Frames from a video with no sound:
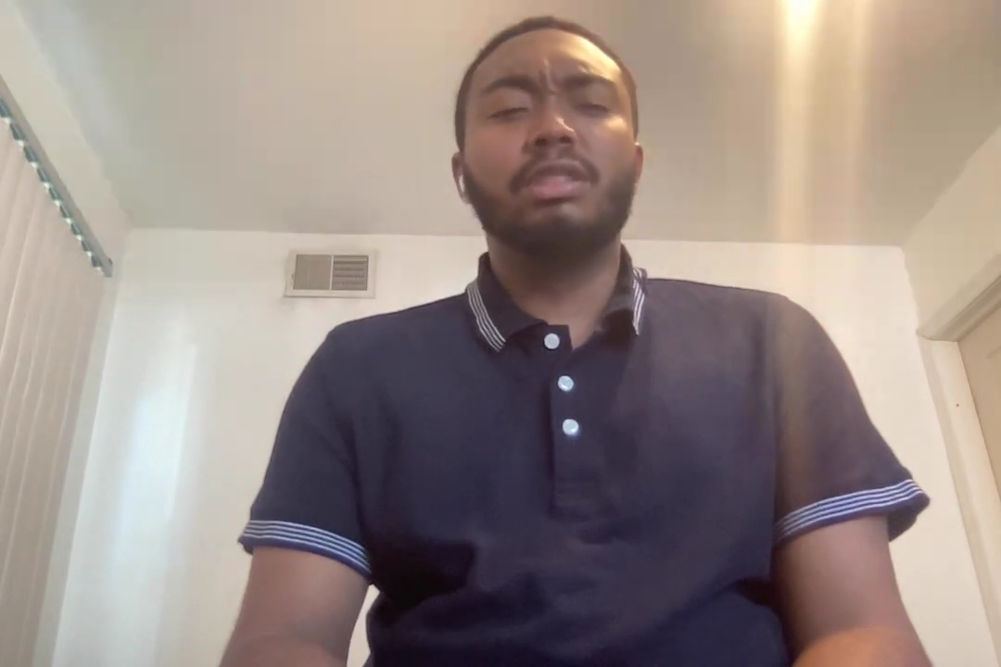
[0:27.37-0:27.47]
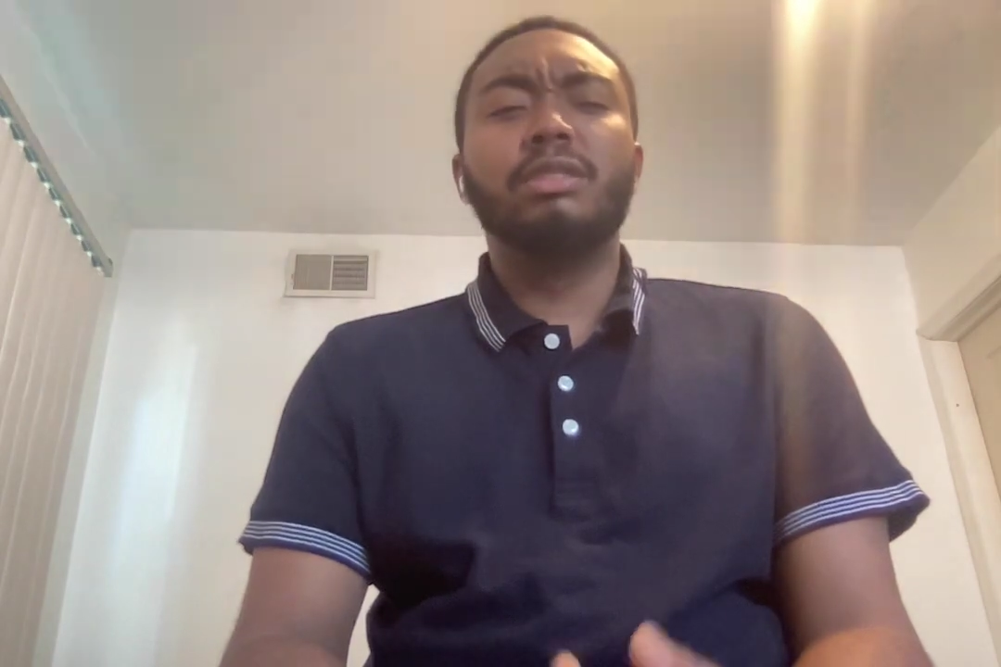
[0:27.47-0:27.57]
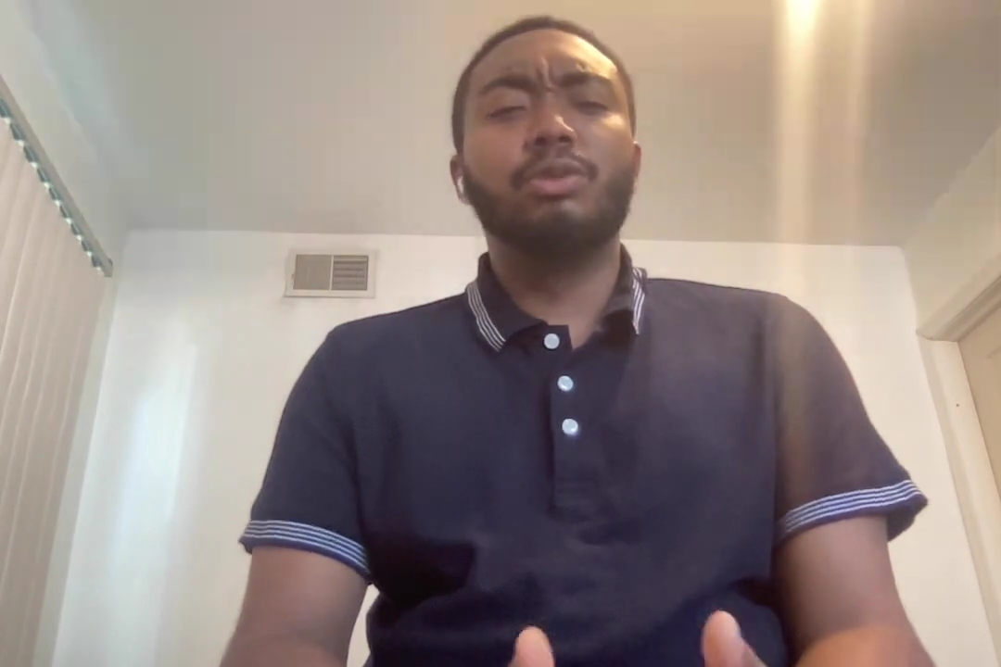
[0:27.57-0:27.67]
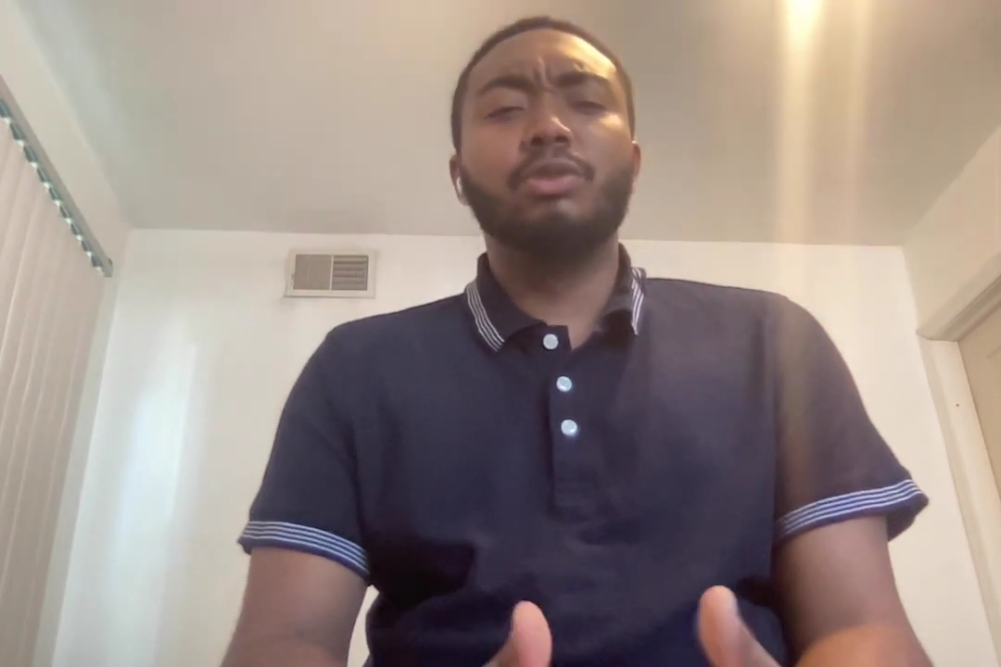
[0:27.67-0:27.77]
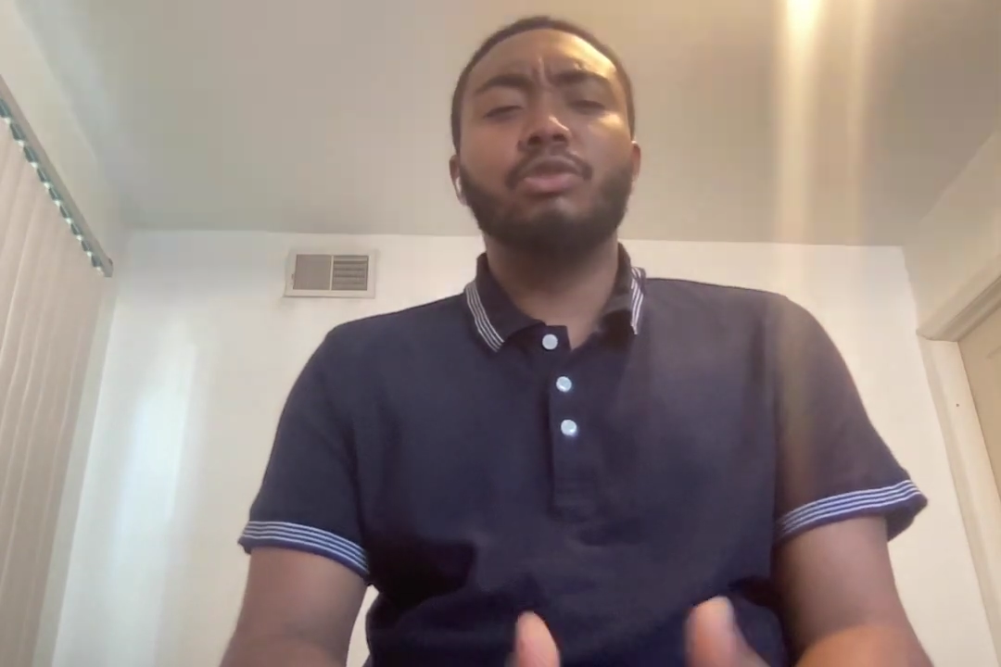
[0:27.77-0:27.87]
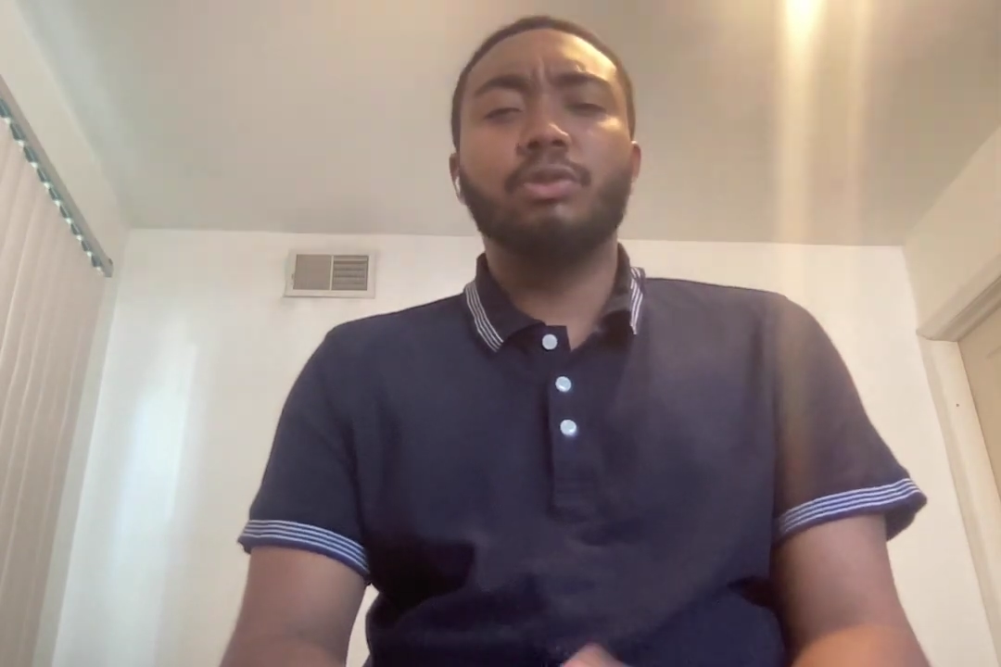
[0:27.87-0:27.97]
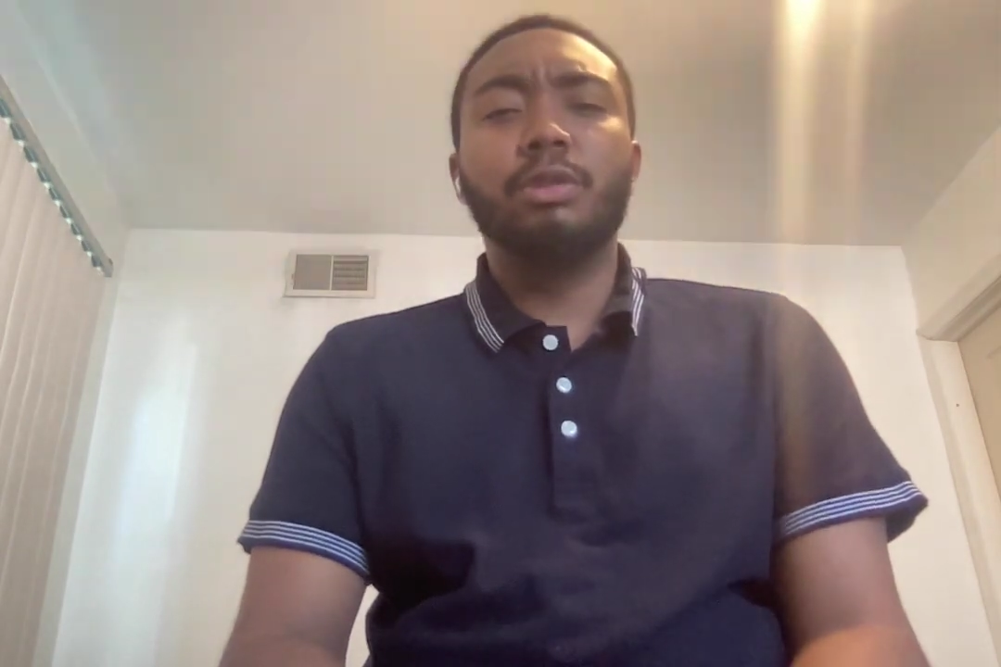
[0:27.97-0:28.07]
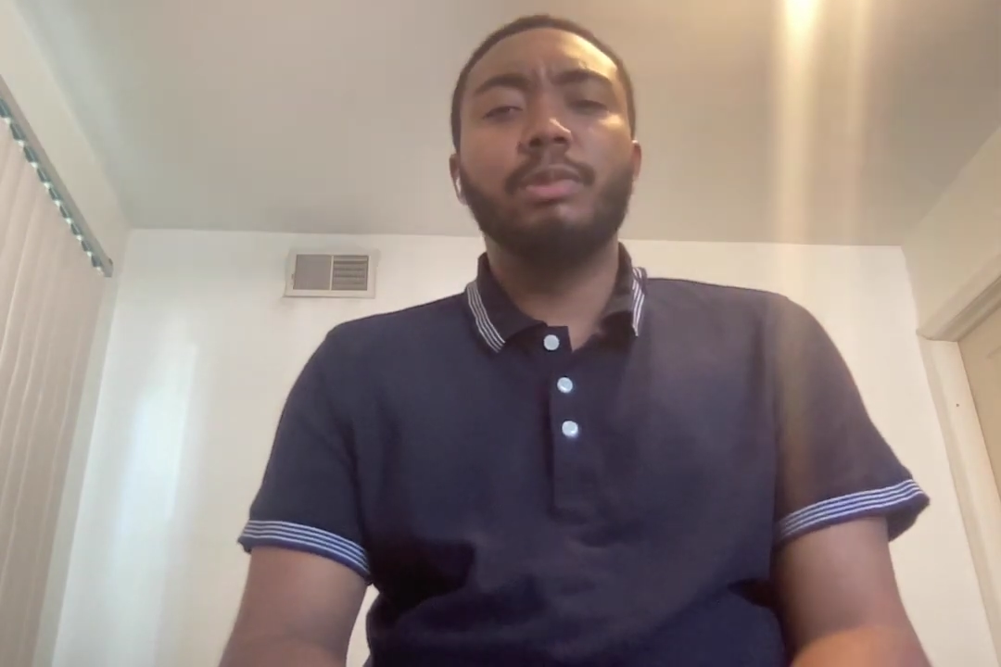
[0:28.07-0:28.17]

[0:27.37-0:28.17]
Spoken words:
then you can truly